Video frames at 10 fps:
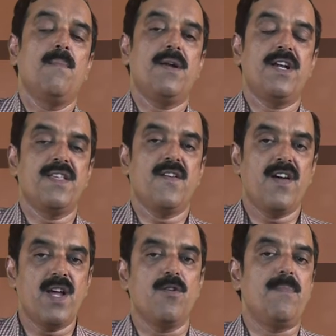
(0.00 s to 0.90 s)
But it is a
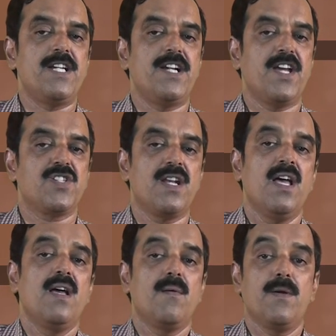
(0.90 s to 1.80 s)
very good
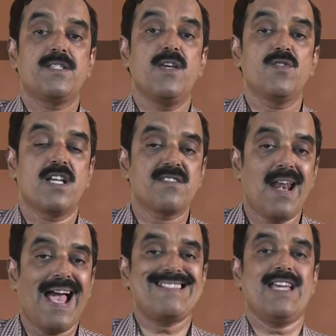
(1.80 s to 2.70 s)
meditation which gives us
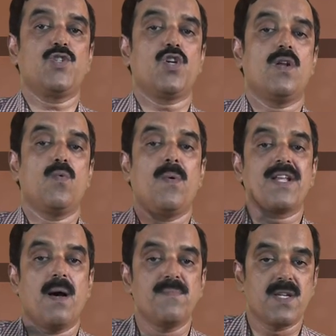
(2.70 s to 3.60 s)
relaxation,
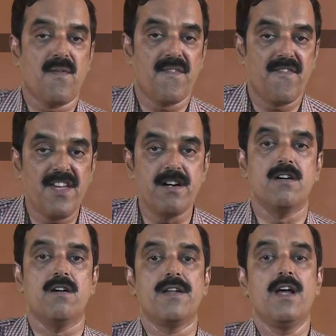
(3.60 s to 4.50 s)
overcomes our
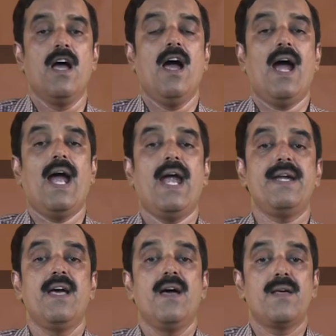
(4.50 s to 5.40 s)
fear
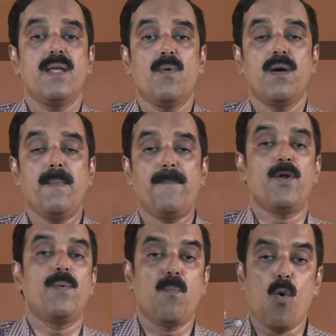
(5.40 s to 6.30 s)
and
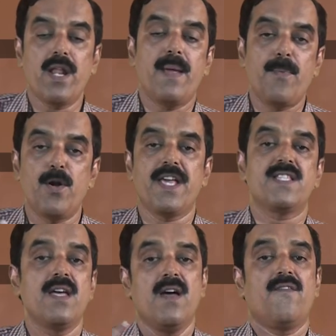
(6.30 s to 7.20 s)
remove more
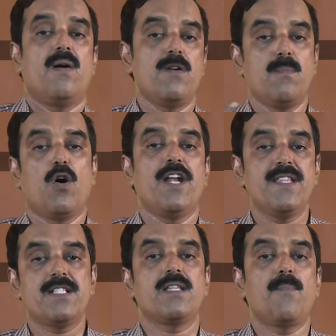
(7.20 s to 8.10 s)
impurities from our body.
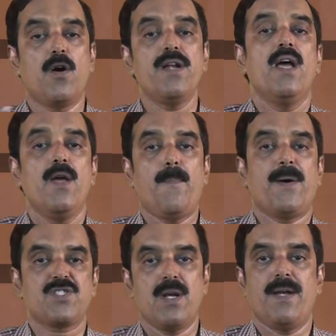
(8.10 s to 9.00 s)
This is about
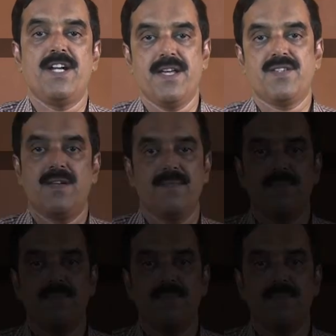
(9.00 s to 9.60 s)
Vipassana meditation.